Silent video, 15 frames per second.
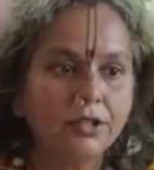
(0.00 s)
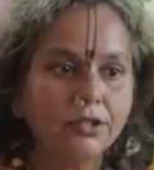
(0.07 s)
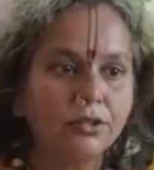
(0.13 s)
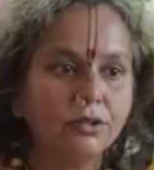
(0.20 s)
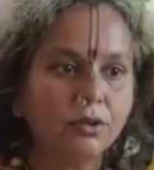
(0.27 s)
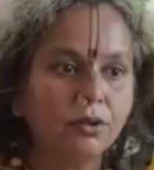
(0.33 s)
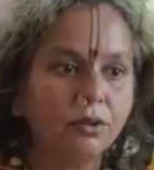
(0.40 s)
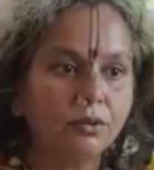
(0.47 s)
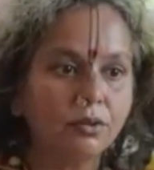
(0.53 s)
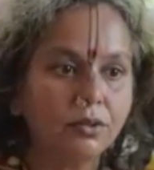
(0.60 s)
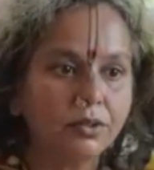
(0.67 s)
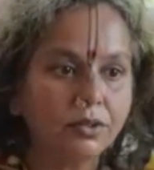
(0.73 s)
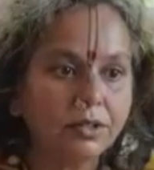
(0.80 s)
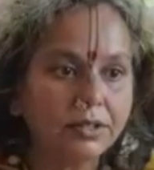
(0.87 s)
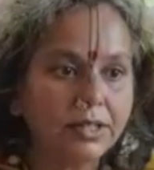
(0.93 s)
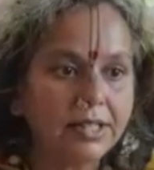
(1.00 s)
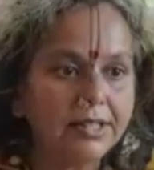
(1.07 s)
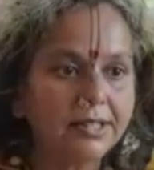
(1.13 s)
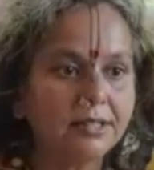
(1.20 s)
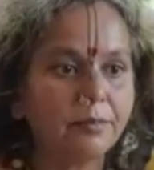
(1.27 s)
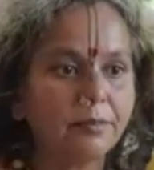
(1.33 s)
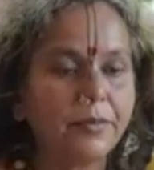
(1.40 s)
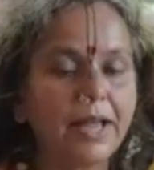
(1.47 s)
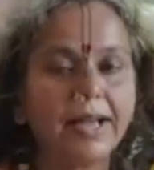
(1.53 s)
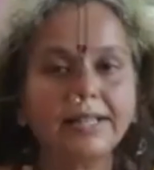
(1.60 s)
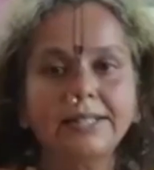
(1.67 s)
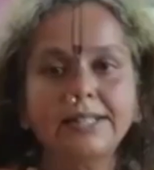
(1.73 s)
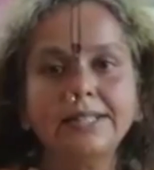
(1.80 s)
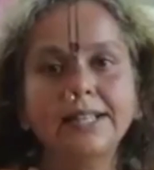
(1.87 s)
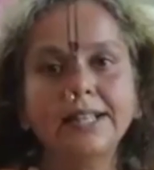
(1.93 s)
So this
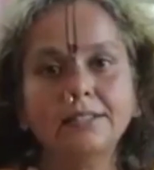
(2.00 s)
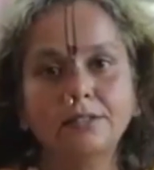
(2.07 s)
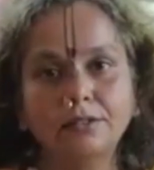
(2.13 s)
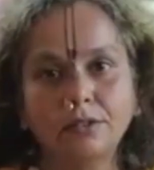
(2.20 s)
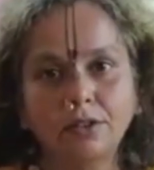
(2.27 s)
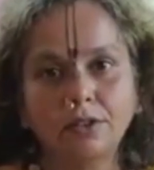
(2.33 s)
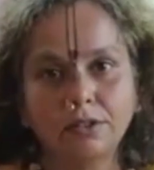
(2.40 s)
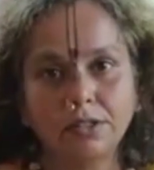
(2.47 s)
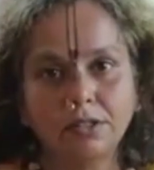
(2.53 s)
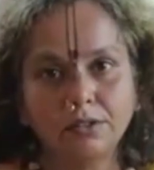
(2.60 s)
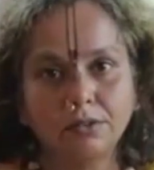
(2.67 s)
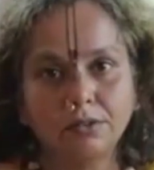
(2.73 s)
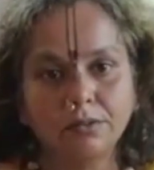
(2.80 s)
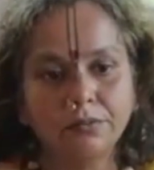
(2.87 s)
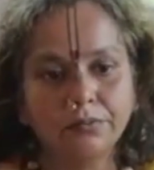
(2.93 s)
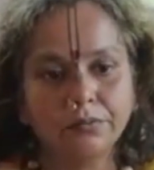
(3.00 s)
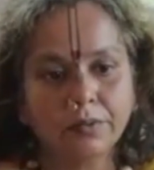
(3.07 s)
practice has to continue.